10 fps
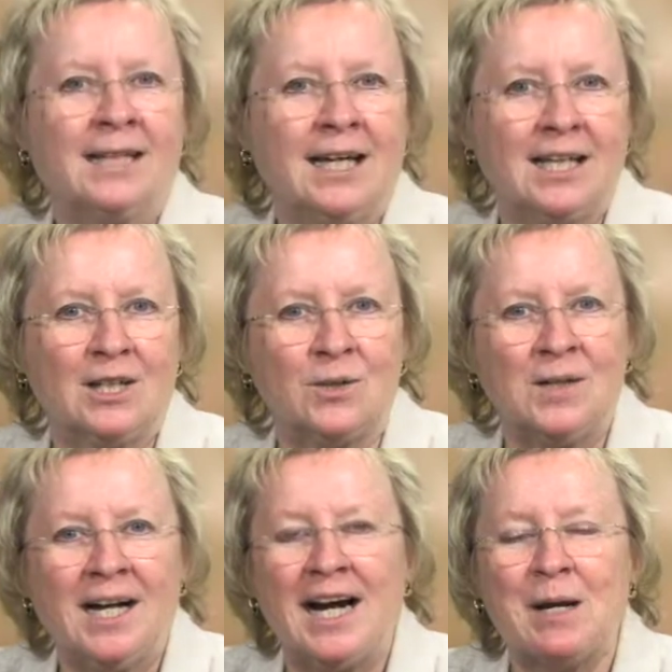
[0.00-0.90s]
Hello,
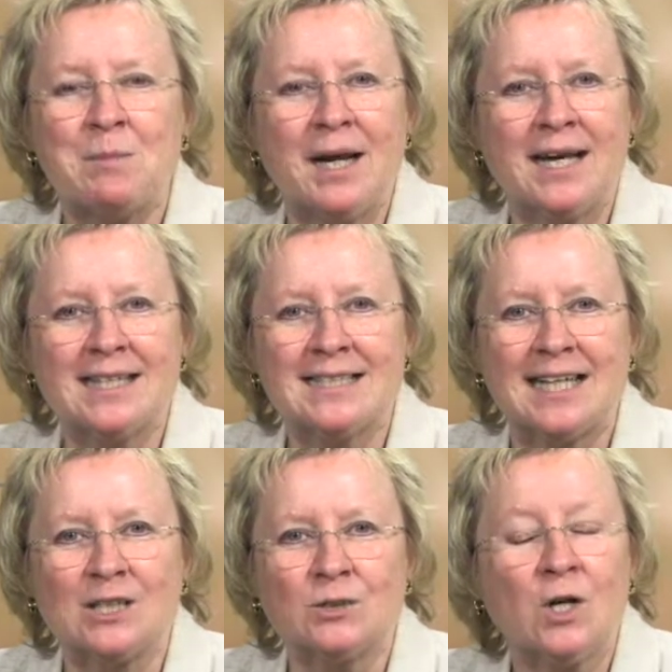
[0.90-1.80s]
I'm Patty
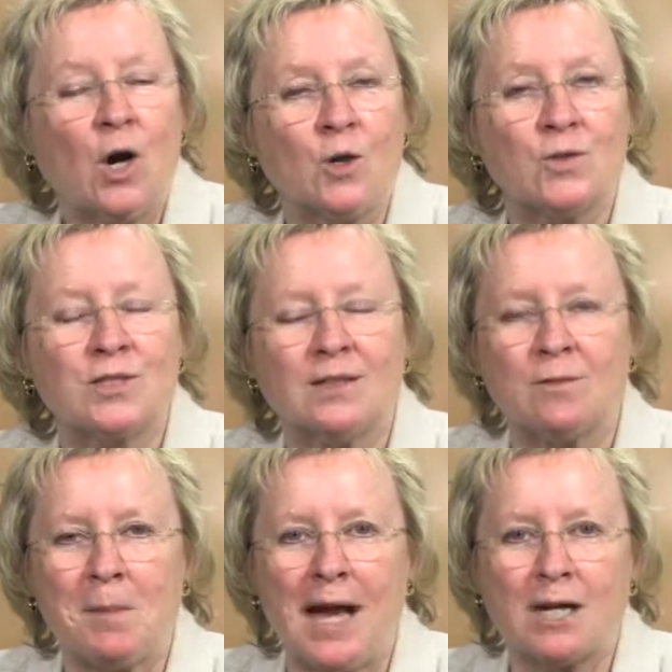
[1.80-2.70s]
Tingle, host of the
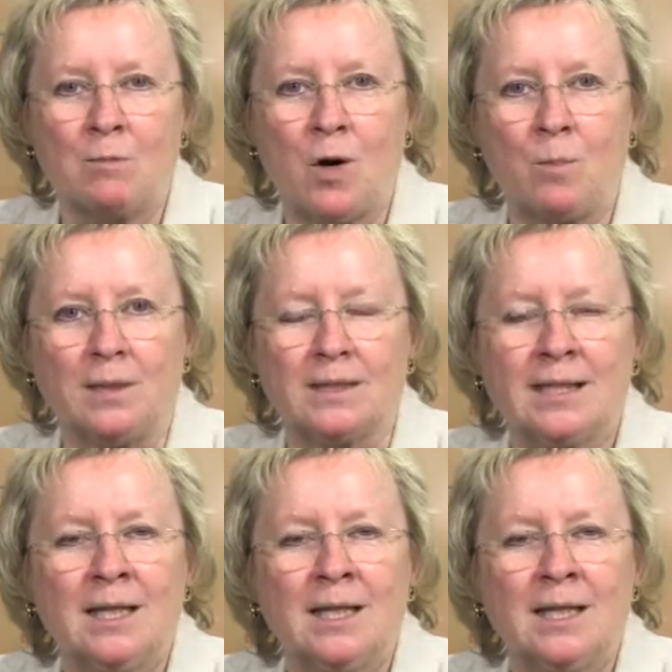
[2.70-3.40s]
MAC Moment.